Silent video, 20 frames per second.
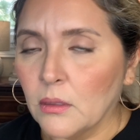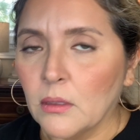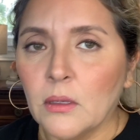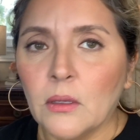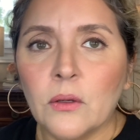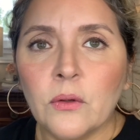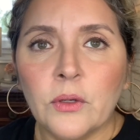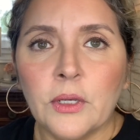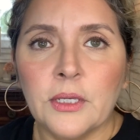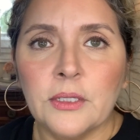
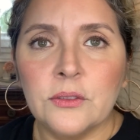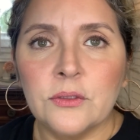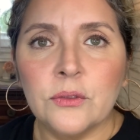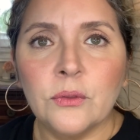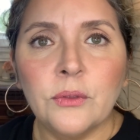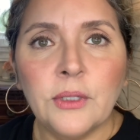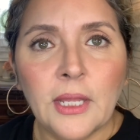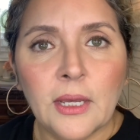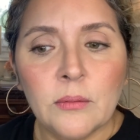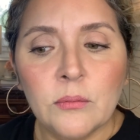Okay,
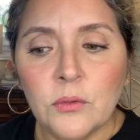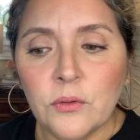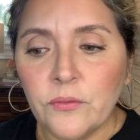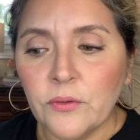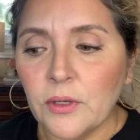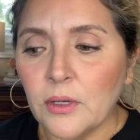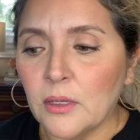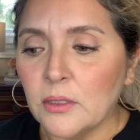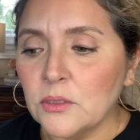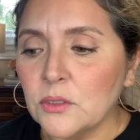so now
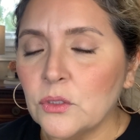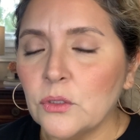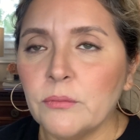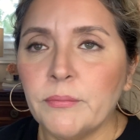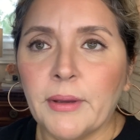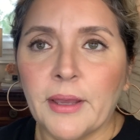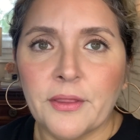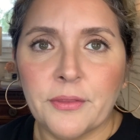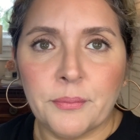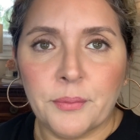moving on to
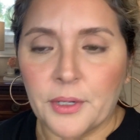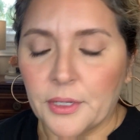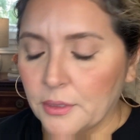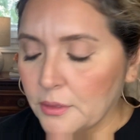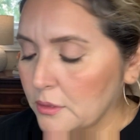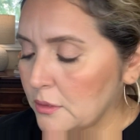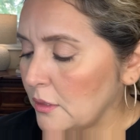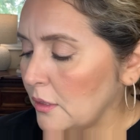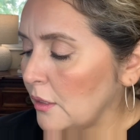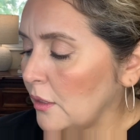bath
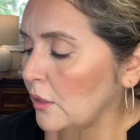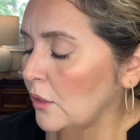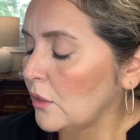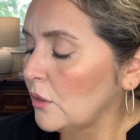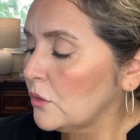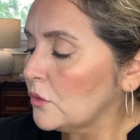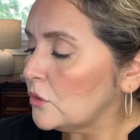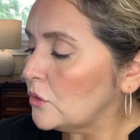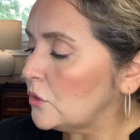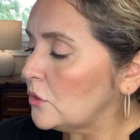products.
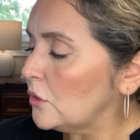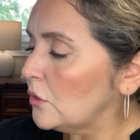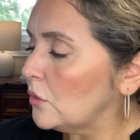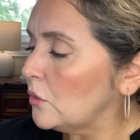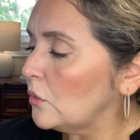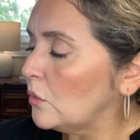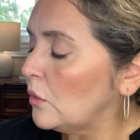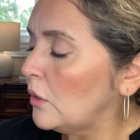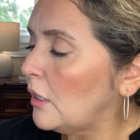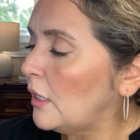
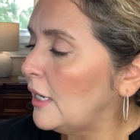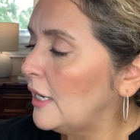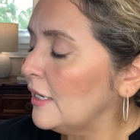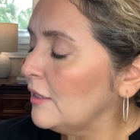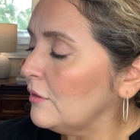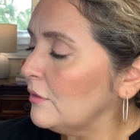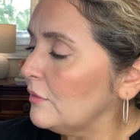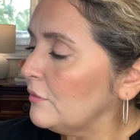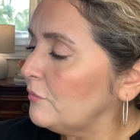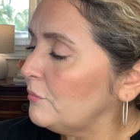So
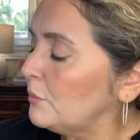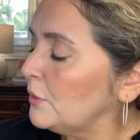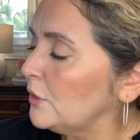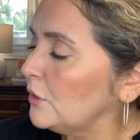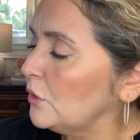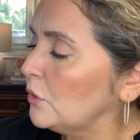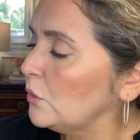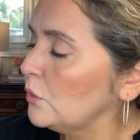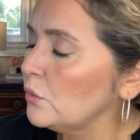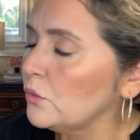I've
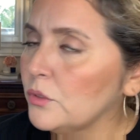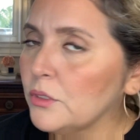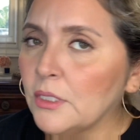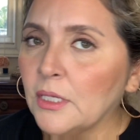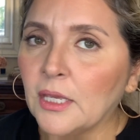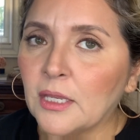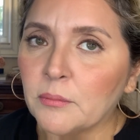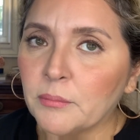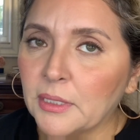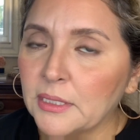been
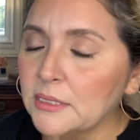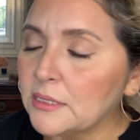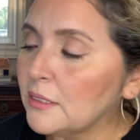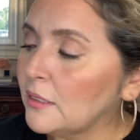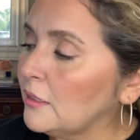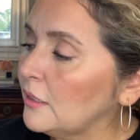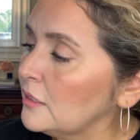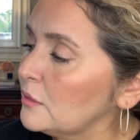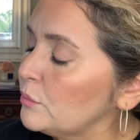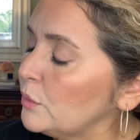using, and my
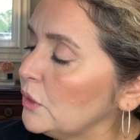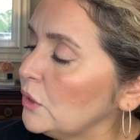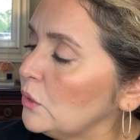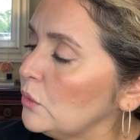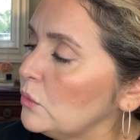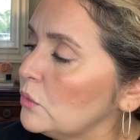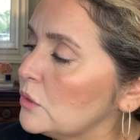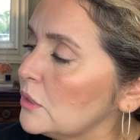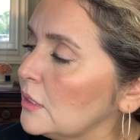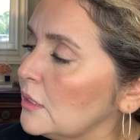son has been
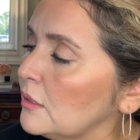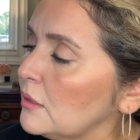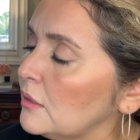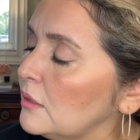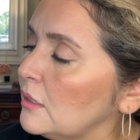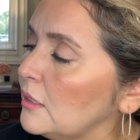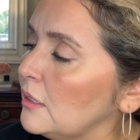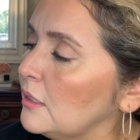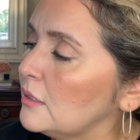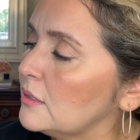using,
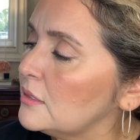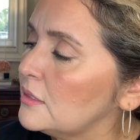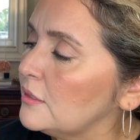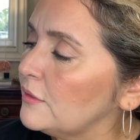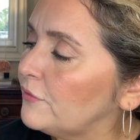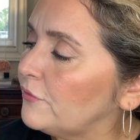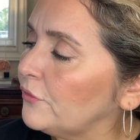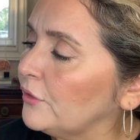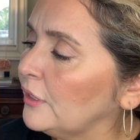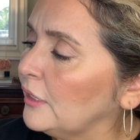the
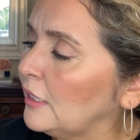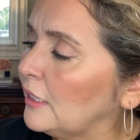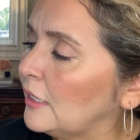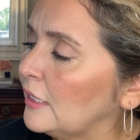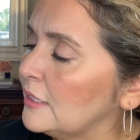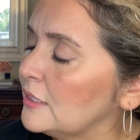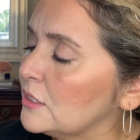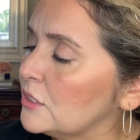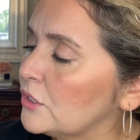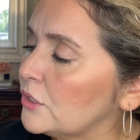Different
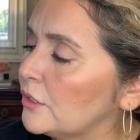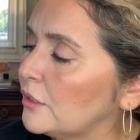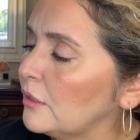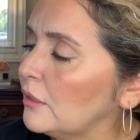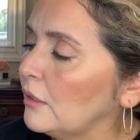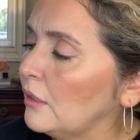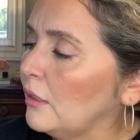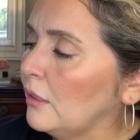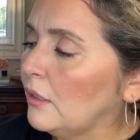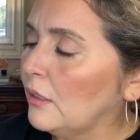cleanser.
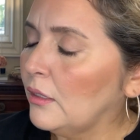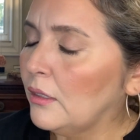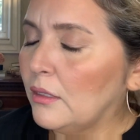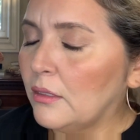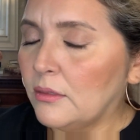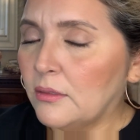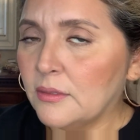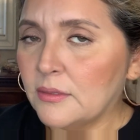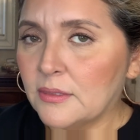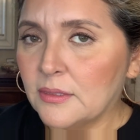
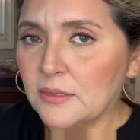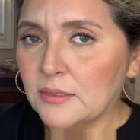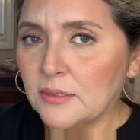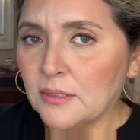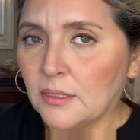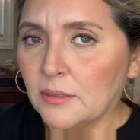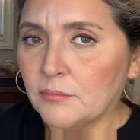This is